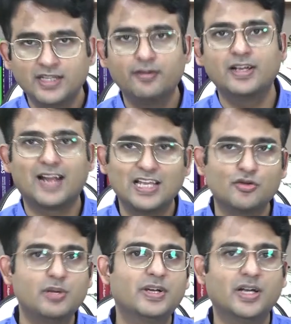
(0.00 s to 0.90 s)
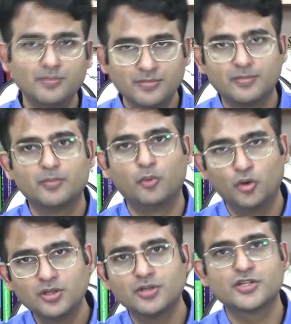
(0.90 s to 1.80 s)
they will gradually become
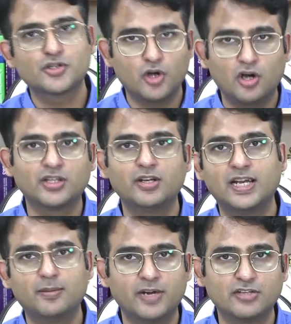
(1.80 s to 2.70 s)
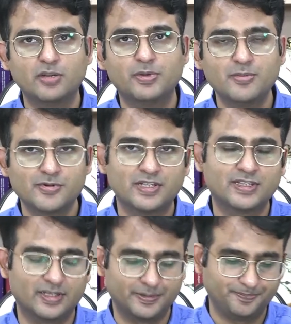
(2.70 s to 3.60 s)
more strong. They'll gradually become
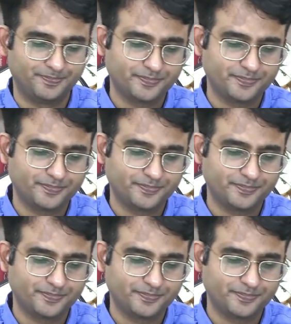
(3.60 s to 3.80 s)
strengthened.